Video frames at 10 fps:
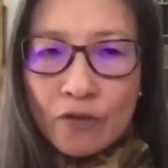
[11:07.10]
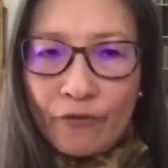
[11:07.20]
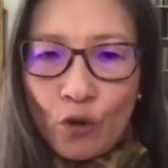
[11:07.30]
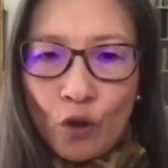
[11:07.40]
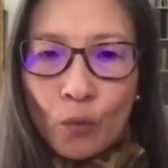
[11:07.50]

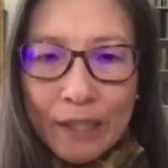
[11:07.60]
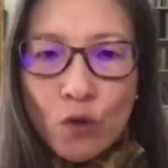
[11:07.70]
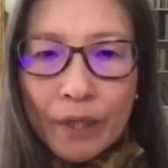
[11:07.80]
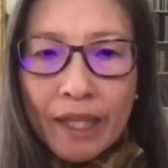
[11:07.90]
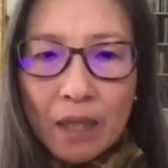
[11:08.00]
of all, we're
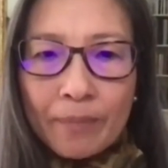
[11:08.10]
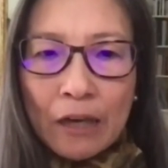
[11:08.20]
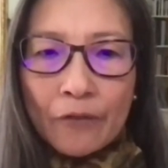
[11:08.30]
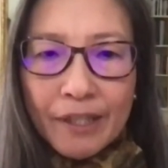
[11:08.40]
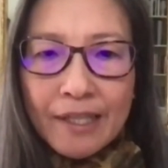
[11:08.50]
talking
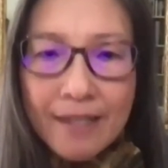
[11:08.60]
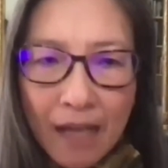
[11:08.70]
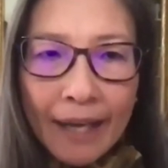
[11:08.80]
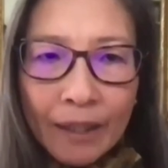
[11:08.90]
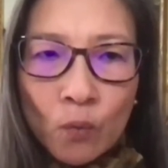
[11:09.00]
about the
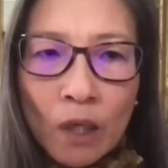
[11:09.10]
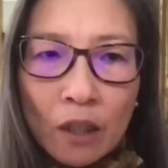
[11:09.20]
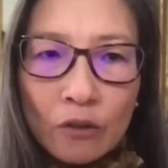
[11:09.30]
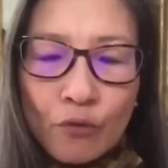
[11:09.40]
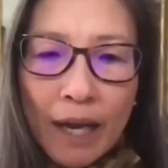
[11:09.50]
design
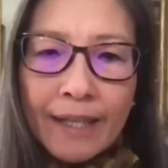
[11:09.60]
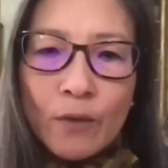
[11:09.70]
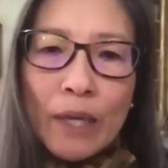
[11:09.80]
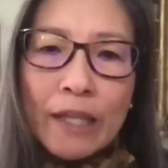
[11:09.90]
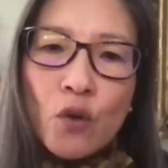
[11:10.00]
world, right?
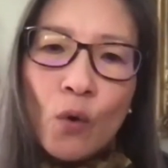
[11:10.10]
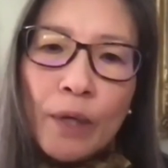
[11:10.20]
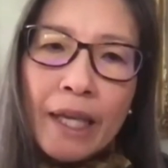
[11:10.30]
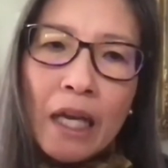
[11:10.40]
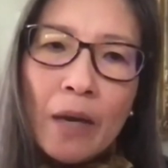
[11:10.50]
We're
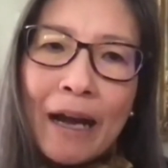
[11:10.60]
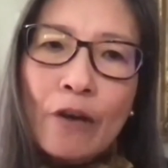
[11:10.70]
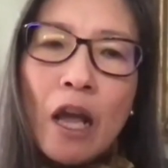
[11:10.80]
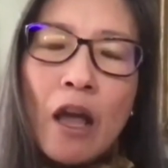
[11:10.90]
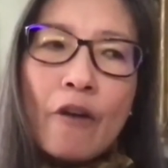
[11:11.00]
talking
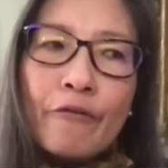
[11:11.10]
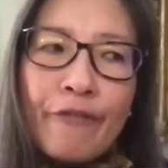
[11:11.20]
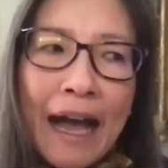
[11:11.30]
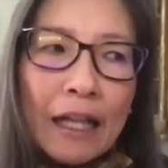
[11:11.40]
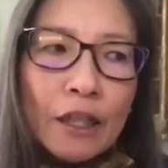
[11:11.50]
about
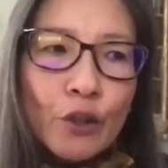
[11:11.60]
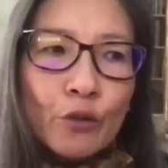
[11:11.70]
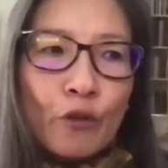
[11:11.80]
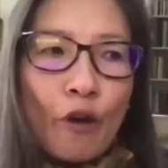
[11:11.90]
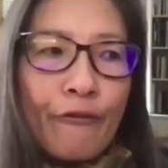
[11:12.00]

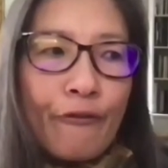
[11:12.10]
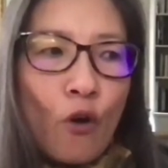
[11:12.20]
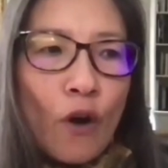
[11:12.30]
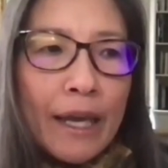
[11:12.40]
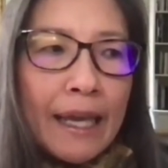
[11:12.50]
value
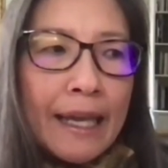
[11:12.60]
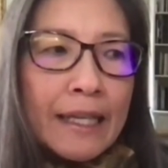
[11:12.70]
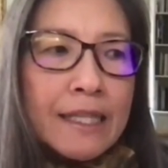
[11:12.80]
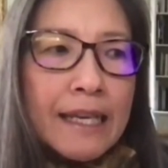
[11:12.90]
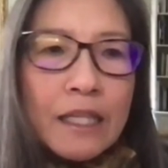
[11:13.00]
for
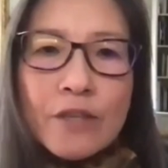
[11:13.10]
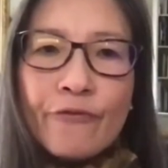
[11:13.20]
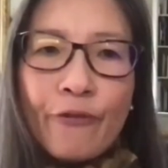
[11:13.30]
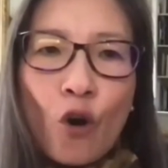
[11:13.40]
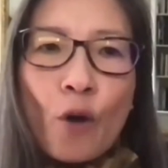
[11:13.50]

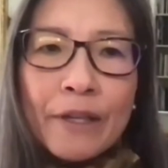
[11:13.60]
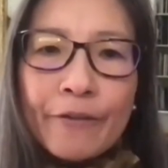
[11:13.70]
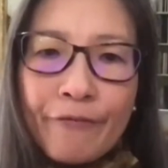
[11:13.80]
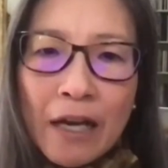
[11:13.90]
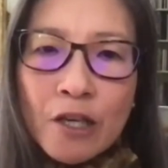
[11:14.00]
its form
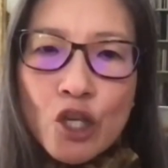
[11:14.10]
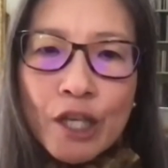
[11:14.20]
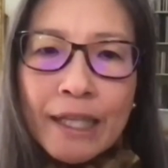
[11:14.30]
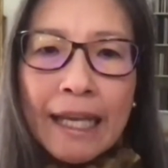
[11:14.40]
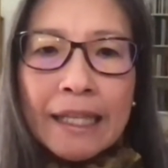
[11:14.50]
and
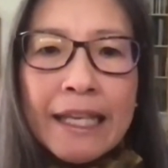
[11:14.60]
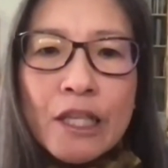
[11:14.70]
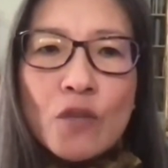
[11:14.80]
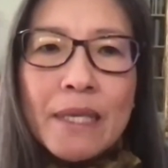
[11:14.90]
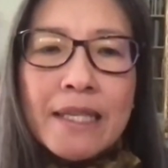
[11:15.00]
function. It
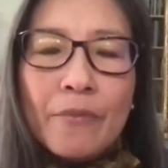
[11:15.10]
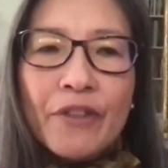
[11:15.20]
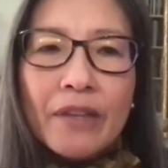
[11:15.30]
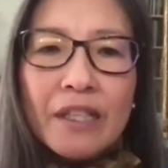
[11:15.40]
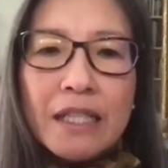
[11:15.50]
needs to be
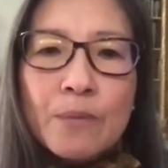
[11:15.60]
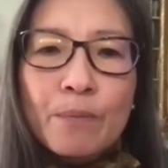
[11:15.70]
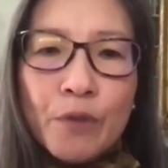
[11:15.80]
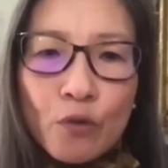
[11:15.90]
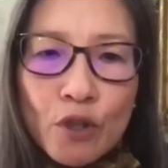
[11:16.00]
something that is
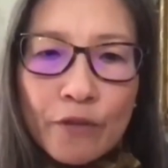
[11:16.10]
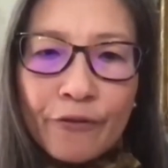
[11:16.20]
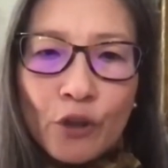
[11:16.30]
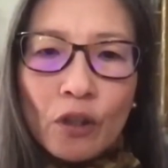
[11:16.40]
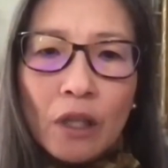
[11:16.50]

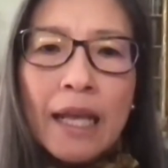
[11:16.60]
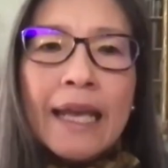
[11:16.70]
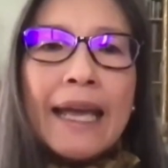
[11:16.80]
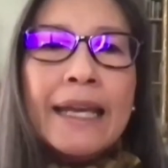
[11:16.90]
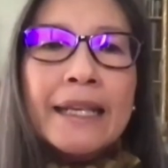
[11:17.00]
beautiful.
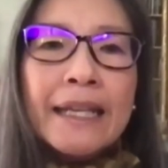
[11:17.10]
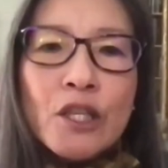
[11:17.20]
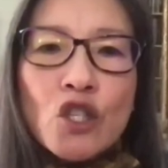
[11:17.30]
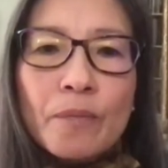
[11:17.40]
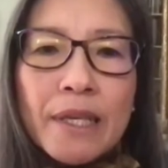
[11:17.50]
It
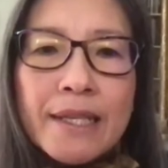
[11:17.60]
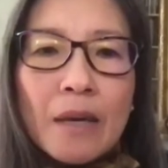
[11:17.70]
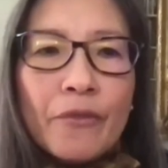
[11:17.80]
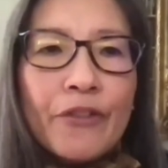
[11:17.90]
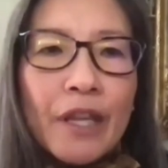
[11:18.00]
needs to be
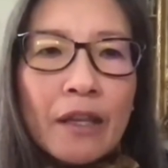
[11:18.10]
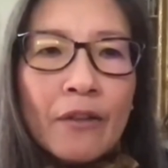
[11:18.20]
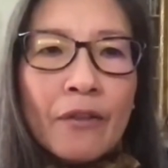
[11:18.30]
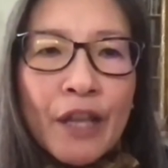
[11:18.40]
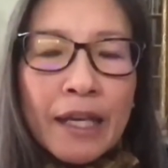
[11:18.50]

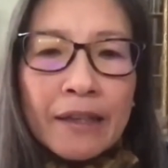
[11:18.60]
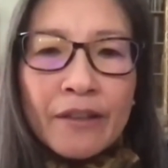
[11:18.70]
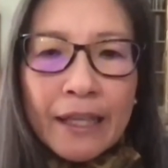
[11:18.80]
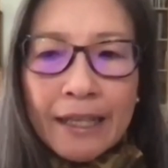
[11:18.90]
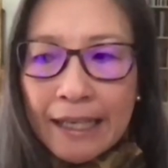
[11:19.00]
something that
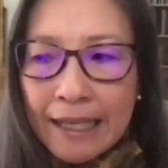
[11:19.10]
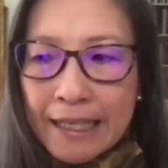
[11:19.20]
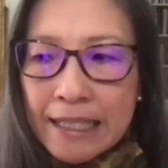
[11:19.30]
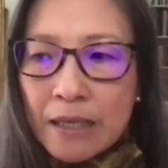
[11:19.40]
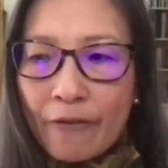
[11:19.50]

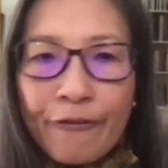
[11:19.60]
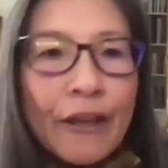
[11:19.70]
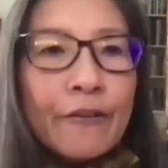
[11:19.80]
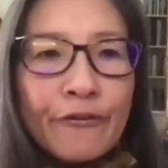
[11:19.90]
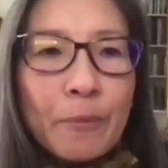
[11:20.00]
is
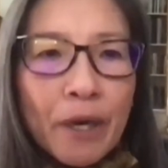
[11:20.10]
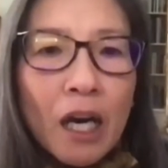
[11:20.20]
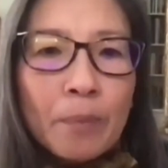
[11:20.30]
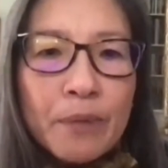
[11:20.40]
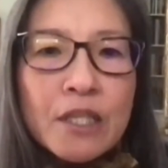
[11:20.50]
fit for
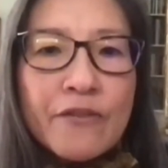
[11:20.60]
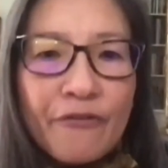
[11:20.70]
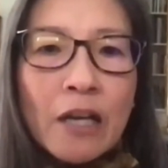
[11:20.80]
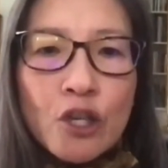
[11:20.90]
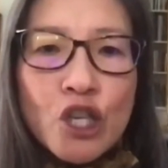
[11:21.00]
purpose
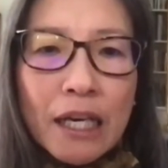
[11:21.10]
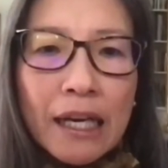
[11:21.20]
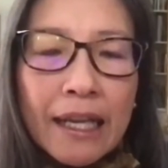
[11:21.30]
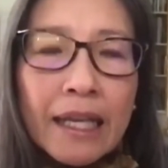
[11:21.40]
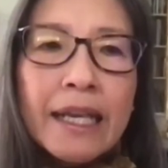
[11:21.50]

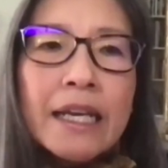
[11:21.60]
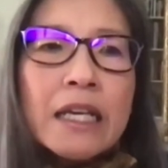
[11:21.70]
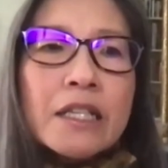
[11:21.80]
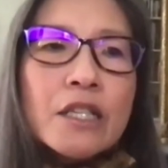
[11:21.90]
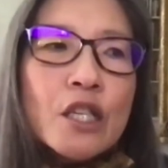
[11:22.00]
functionally.
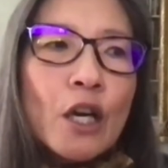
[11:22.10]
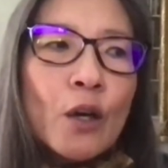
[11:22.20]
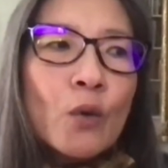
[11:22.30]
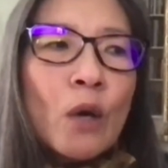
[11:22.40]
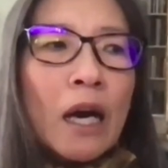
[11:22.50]

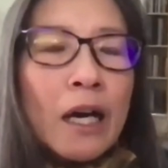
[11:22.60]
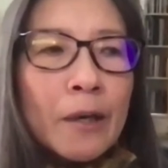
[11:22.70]
So